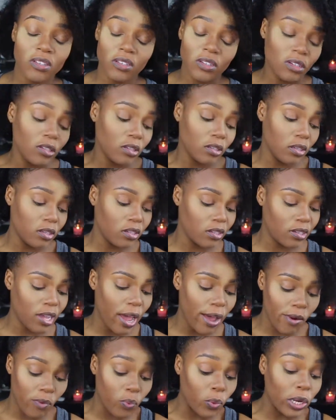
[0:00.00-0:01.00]
This is
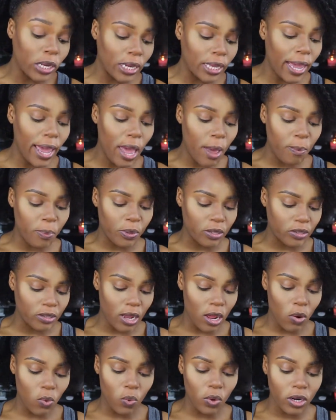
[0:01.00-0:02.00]
how it really happens.
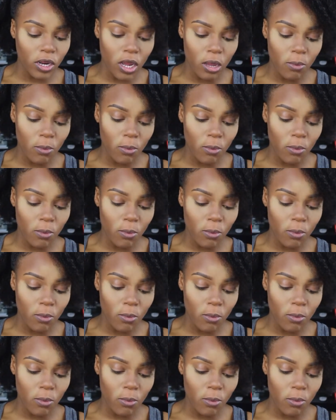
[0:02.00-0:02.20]
I don't want to